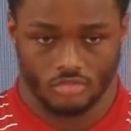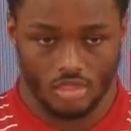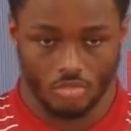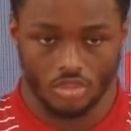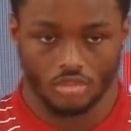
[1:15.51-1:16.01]

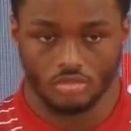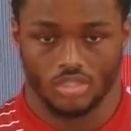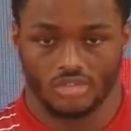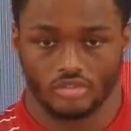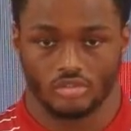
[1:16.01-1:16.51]
we know we
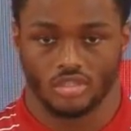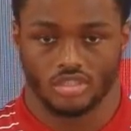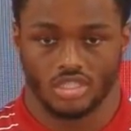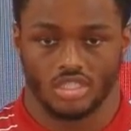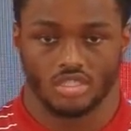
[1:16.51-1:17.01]
have to do as a
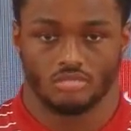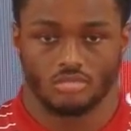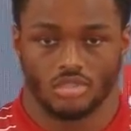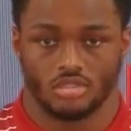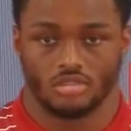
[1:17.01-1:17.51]
team,
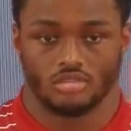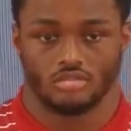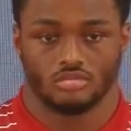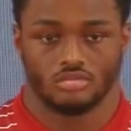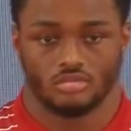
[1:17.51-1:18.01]
and
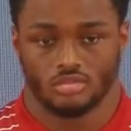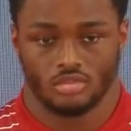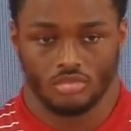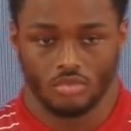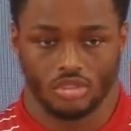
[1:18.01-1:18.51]

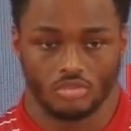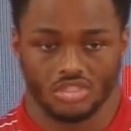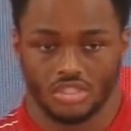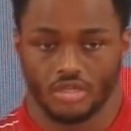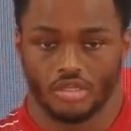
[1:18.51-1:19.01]
we know what
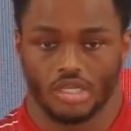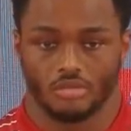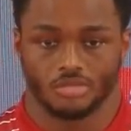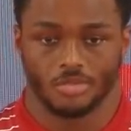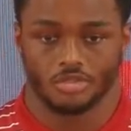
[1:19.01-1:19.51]
standard that we're
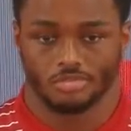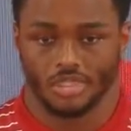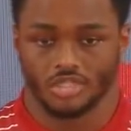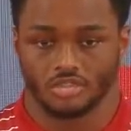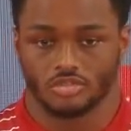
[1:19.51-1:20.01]
supposed to play
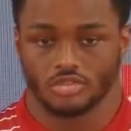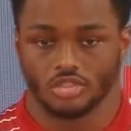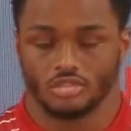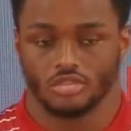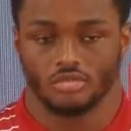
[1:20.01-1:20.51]
to. So
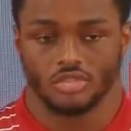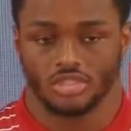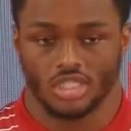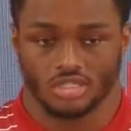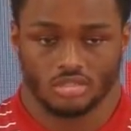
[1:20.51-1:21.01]
you know, we just
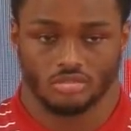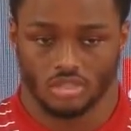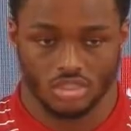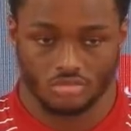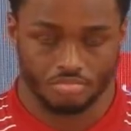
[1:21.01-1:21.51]
have to
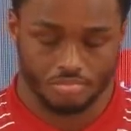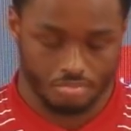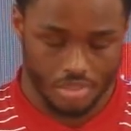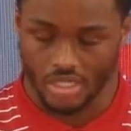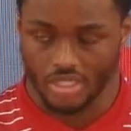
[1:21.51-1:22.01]
just
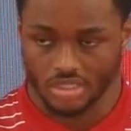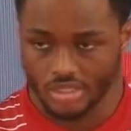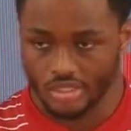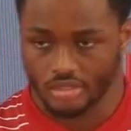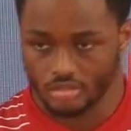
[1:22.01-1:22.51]
play to that
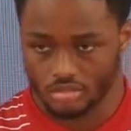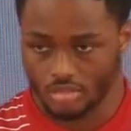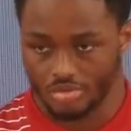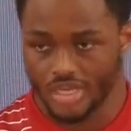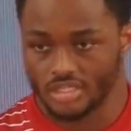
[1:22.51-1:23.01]
standard in
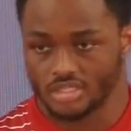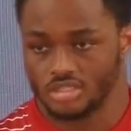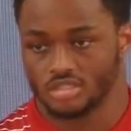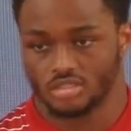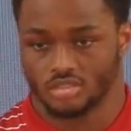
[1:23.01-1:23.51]

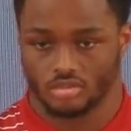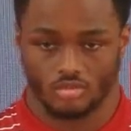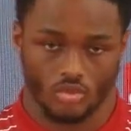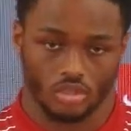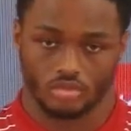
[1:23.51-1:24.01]
practice,
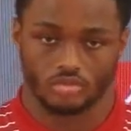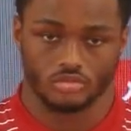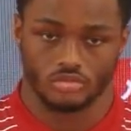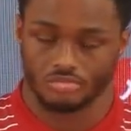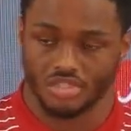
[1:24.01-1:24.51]

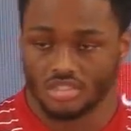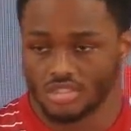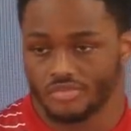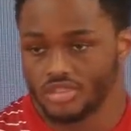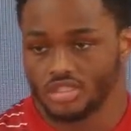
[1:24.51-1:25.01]
walkthroughs, meetings,
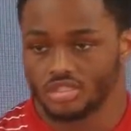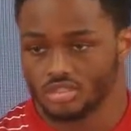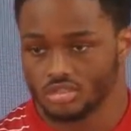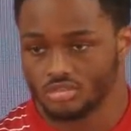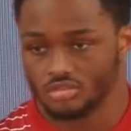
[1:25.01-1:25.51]
everything. So